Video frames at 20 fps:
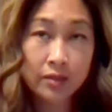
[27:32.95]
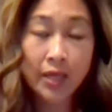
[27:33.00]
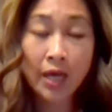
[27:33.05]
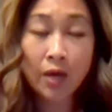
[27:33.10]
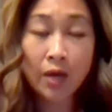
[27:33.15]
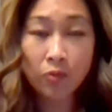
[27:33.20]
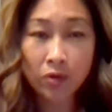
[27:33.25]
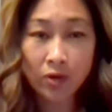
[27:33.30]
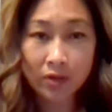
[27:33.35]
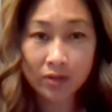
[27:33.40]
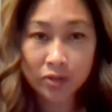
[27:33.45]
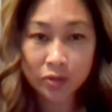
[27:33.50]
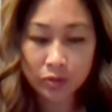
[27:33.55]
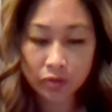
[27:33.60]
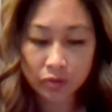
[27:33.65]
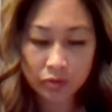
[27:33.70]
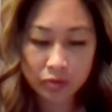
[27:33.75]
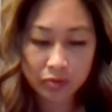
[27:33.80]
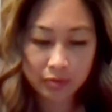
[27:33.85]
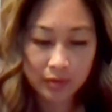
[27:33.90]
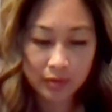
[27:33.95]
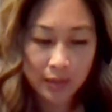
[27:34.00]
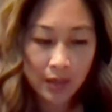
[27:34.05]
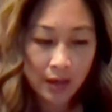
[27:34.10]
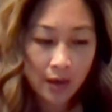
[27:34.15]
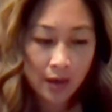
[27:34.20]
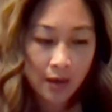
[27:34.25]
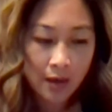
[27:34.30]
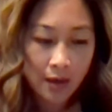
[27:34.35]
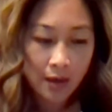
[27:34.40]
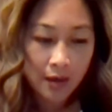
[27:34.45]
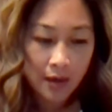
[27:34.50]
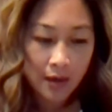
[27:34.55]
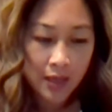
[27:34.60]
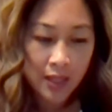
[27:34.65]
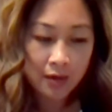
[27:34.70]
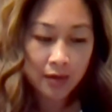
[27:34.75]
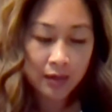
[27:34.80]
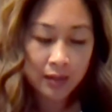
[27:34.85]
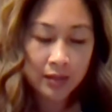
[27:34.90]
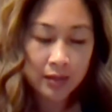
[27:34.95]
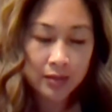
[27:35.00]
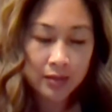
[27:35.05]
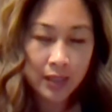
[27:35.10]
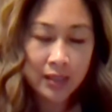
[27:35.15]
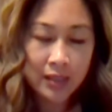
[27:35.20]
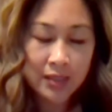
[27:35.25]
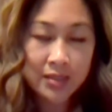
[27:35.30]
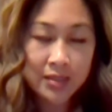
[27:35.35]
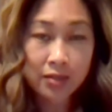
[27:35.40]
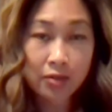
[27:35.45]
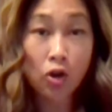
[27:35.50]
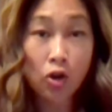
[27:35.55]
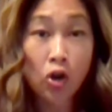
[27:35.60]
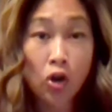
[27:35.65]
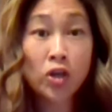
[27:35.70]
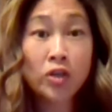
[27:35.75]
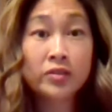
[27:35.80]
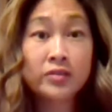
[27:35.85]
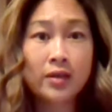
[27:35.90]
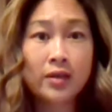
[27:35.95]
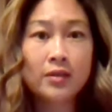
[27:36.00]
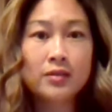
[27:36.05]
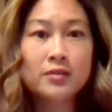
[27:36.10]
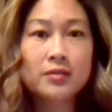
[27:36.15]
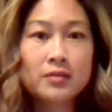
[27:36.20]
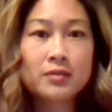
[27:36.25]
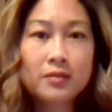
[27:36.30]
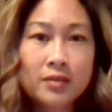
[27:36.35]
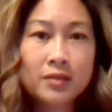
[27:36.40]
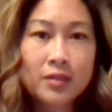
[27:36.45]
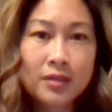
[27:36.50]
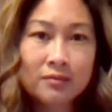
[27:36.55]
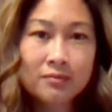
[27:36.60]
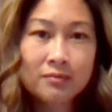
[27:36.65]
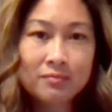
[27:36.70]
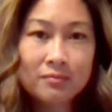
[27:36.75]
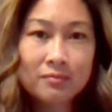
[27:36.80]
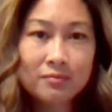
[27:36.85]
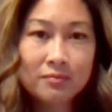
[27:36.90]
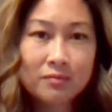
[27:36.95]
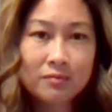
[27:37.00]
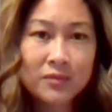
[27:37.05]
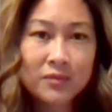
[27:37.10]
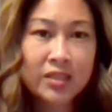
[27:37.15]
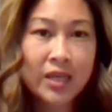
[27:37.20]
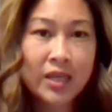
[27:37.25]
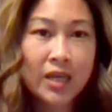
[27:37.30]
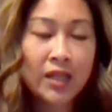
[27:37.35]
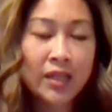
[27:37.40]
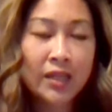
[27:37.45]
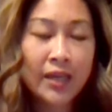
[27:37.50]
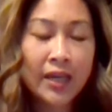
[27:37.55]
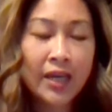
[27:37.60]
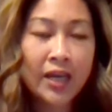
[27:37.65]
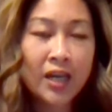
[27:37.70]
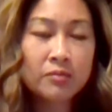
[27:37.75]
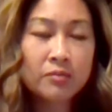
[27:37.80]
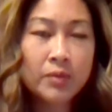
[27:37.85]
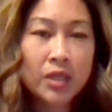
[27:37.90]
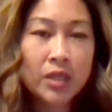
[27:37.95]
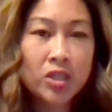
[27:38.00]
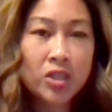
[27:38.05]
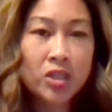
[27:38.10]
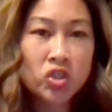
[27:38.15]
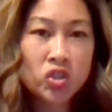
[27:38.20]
to the network, you know, and the data center architect, you know, scaling out, making